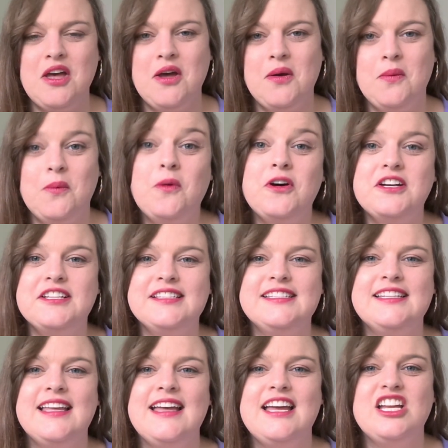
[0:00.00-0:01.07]
was
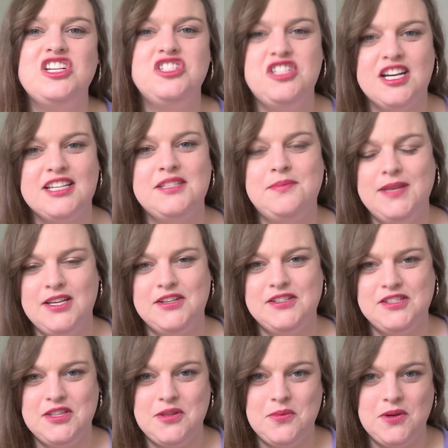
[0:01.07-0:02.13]
just because
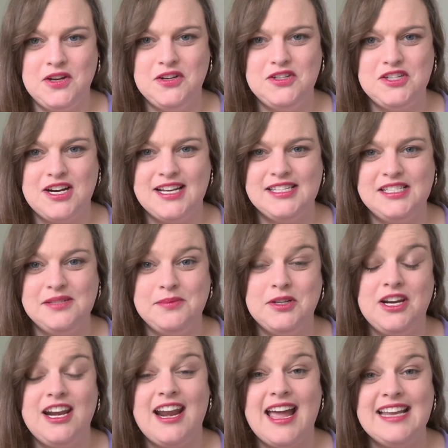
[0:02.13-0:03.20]
the world tries to put
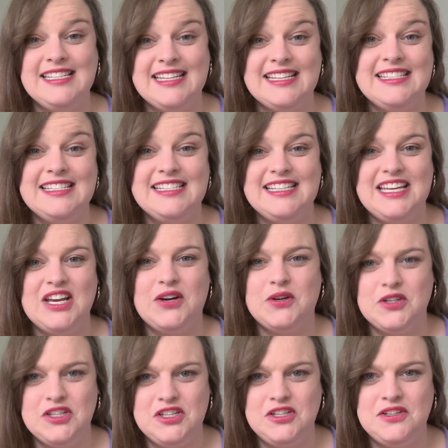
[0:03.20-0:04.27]
an identity
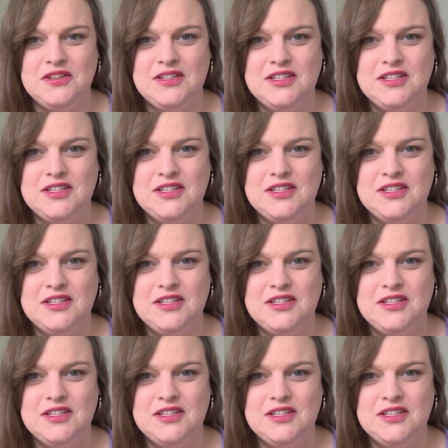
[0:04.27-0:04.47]
on you